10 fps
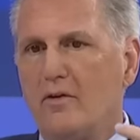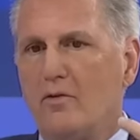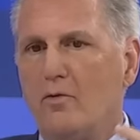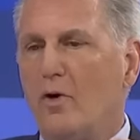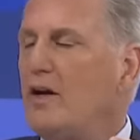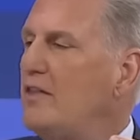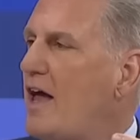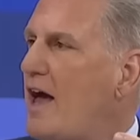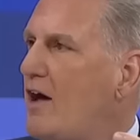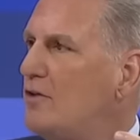What in the
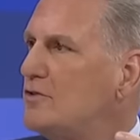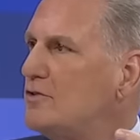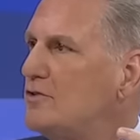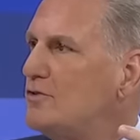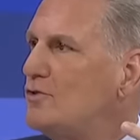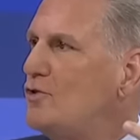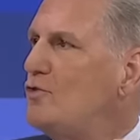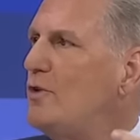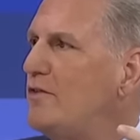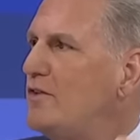House
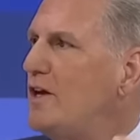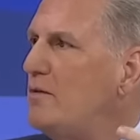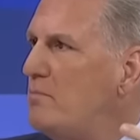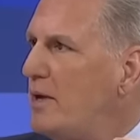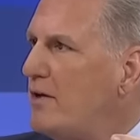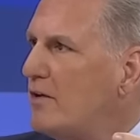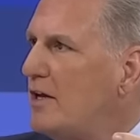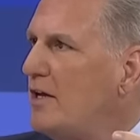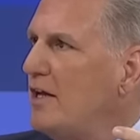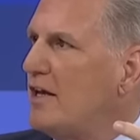could we have done better?
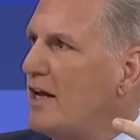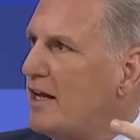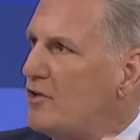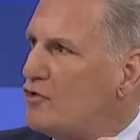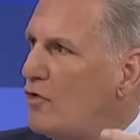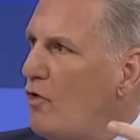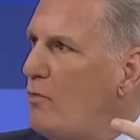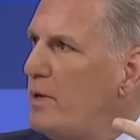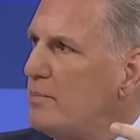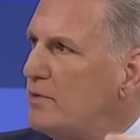Can I control
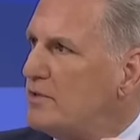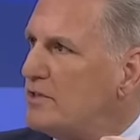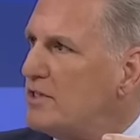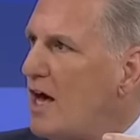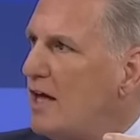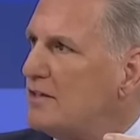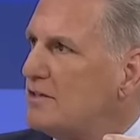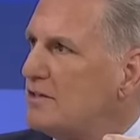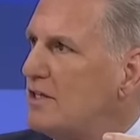people's thoughts?